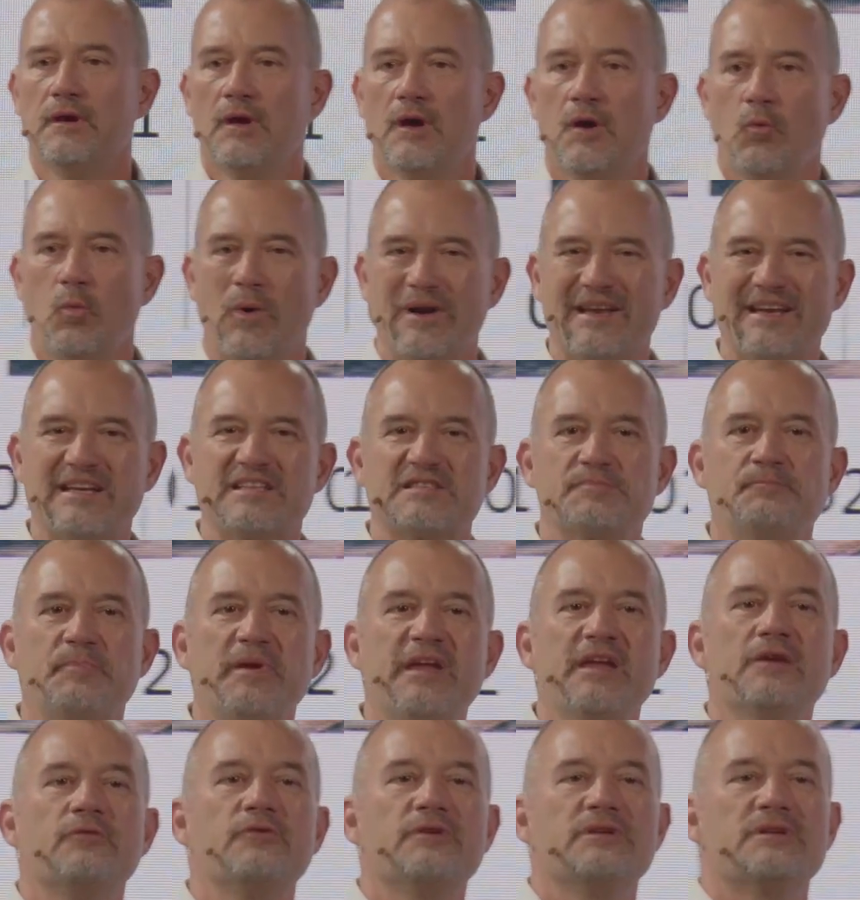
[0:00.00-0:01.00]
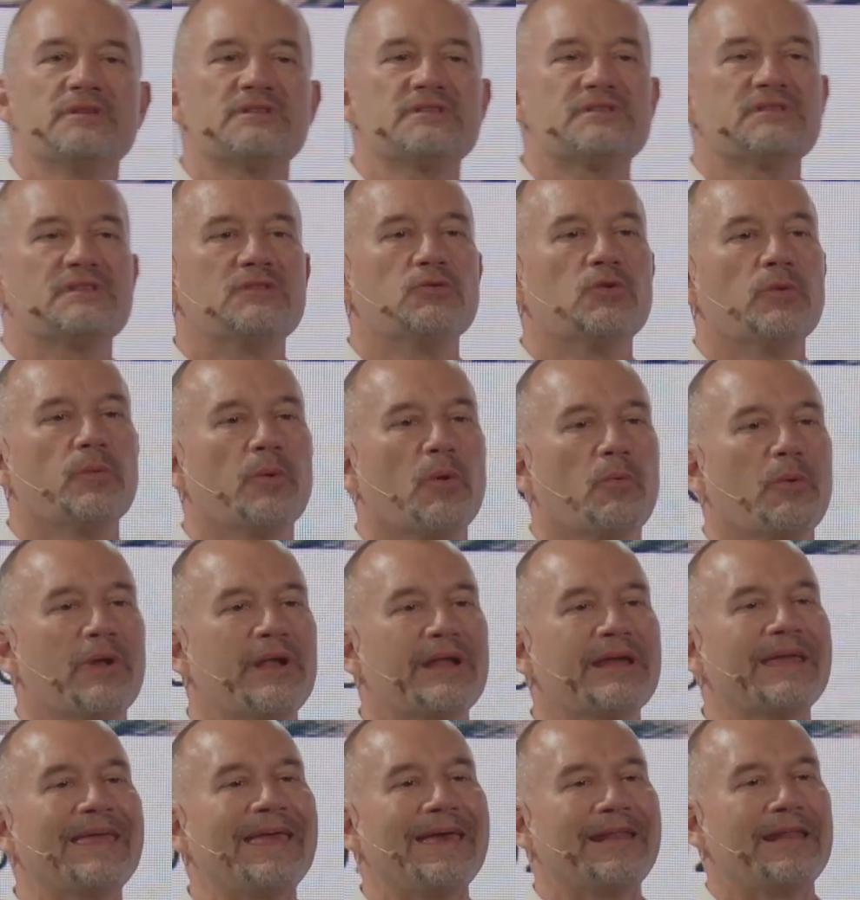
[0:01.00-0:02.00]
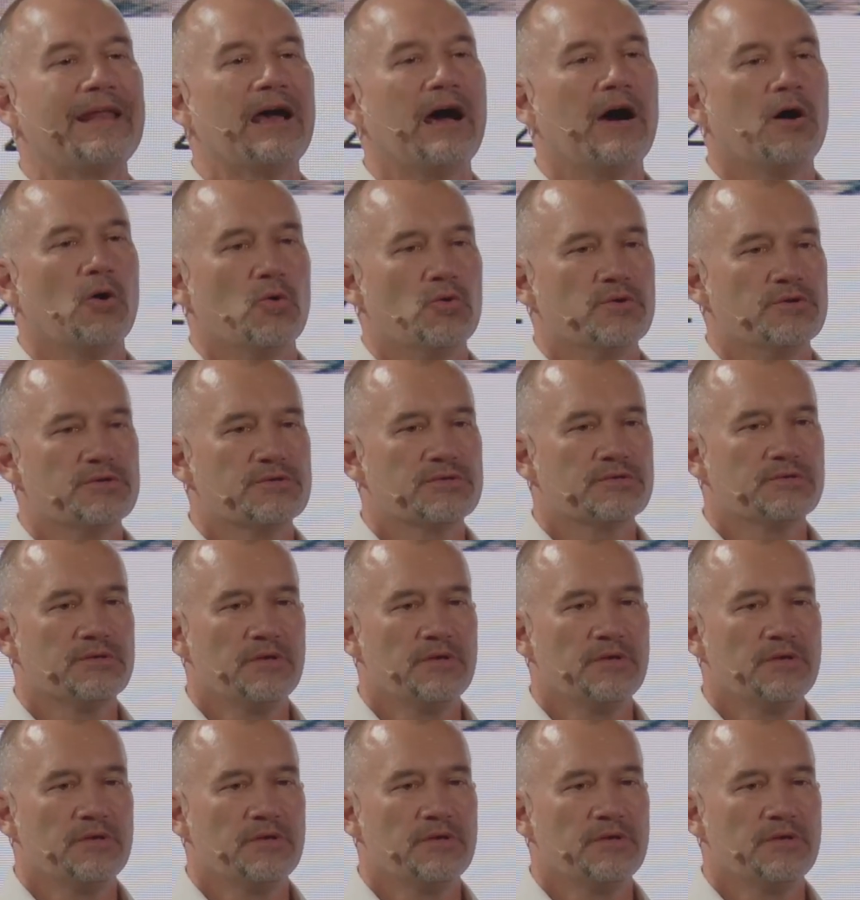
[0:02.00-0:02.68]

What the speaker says: What experience do we want to get out?